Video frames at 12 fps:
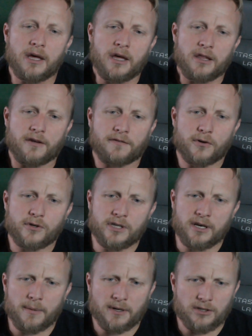The first thing
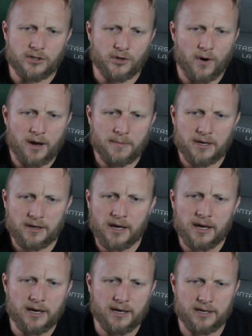about describing
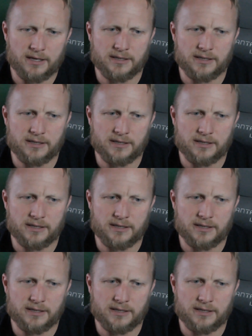is